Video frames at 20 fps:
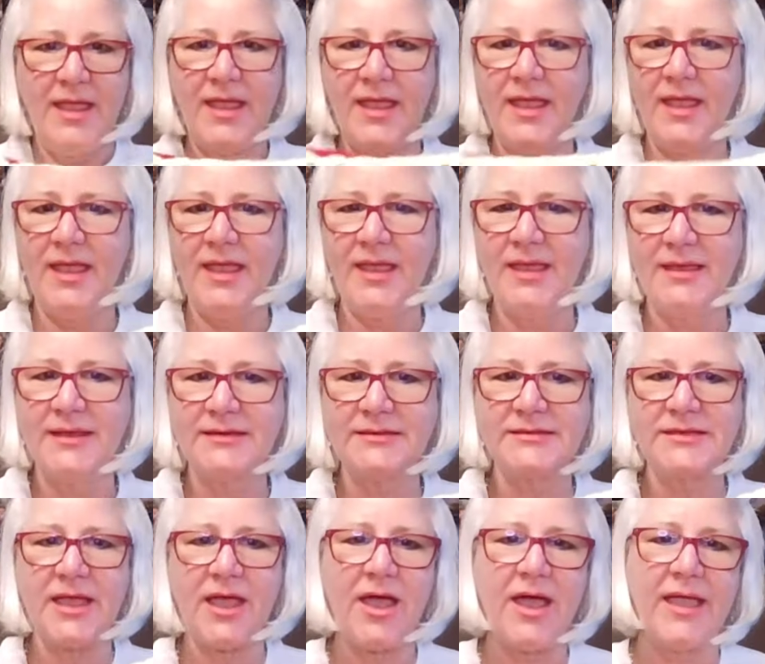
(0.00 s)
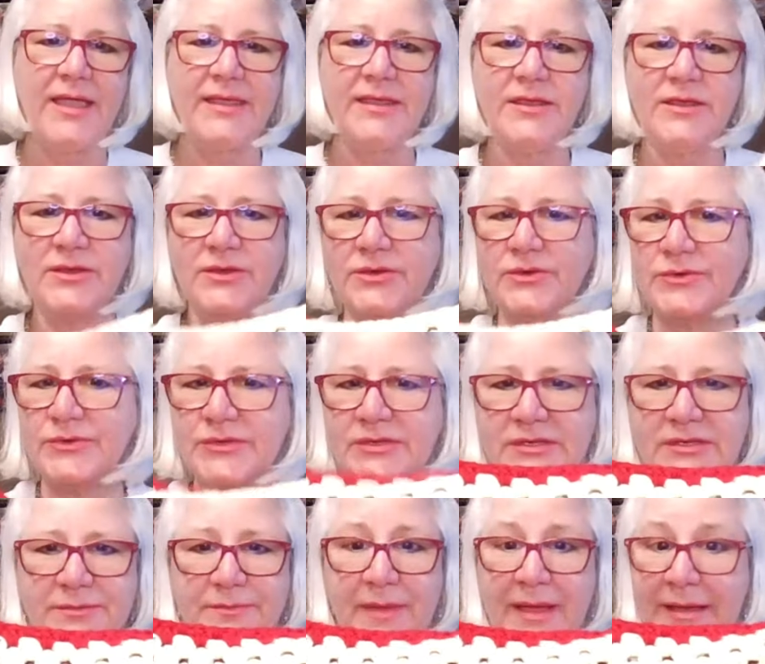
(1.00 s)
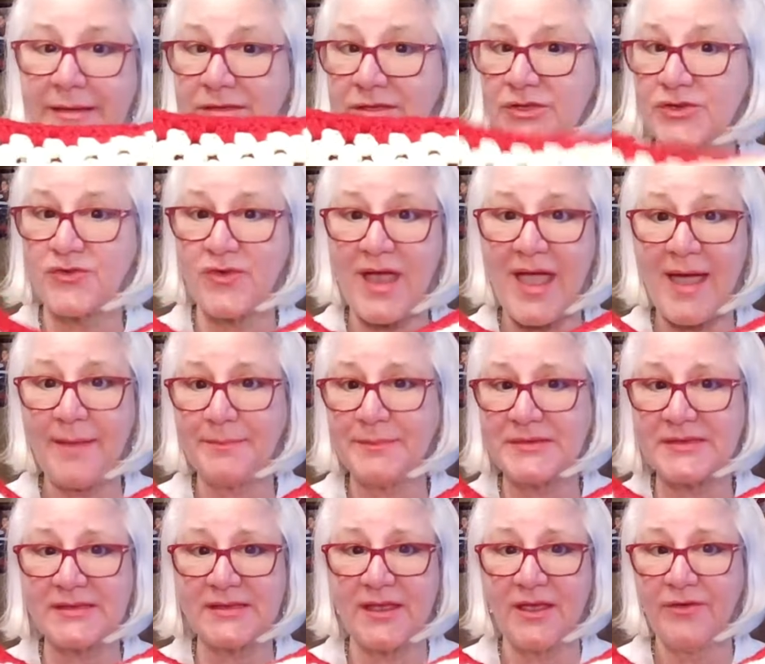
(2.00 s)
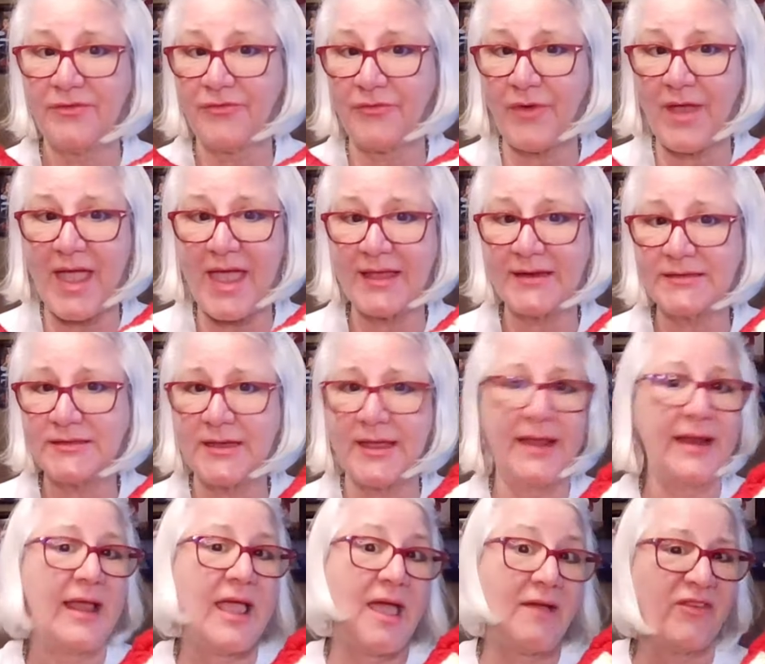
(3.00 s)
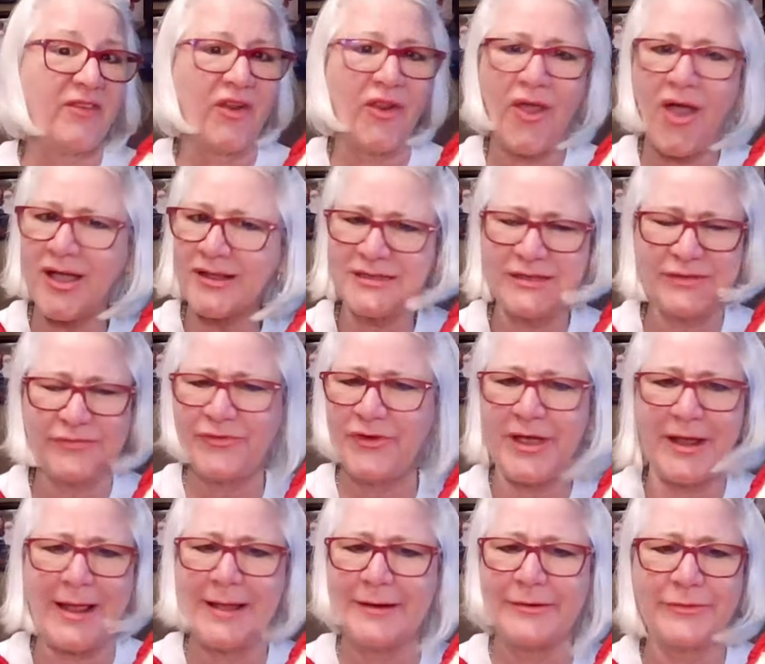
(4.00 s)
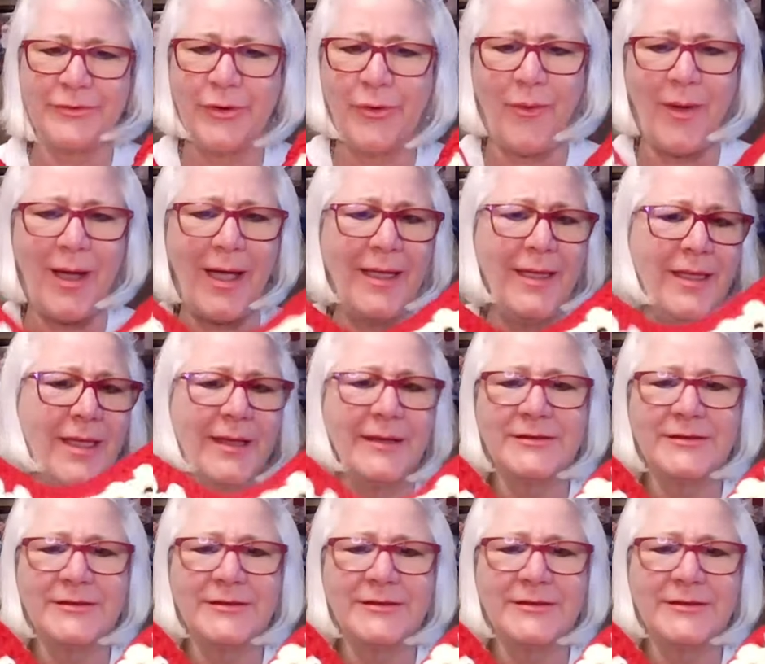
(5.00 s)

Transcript: and I used my scraps of red, and I have lots of red. I don't know why.